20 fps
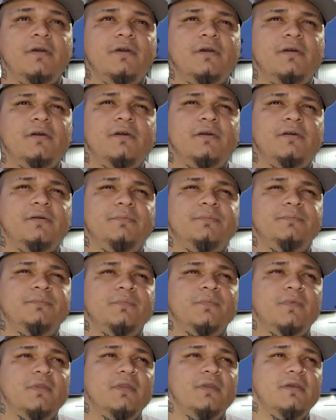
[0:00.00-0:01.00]

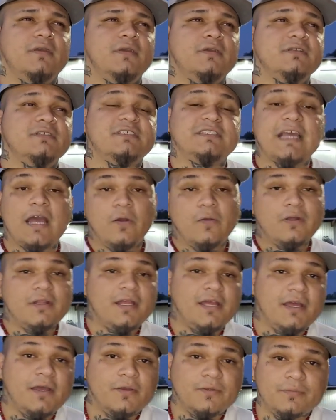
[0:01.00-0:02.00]

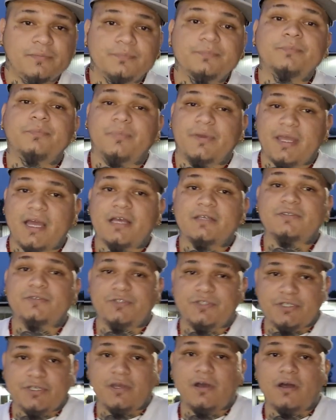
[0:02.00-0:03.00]
SoundCloud. Payaso
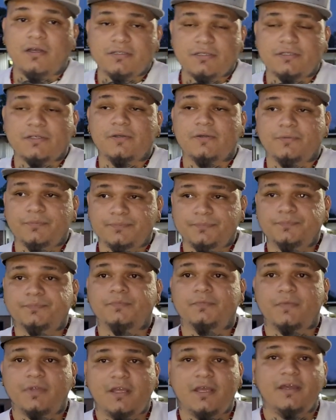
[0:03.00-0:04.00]
G also.
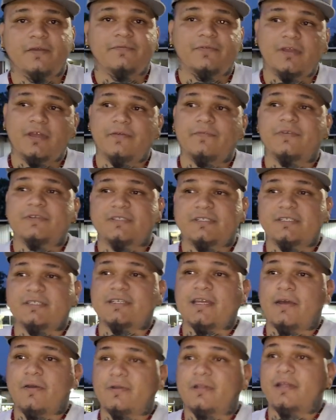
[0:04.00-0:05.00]
Can't forget
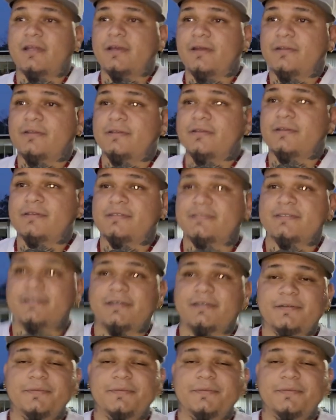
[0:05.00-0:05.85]
SoundCloud, you know what I'm saying?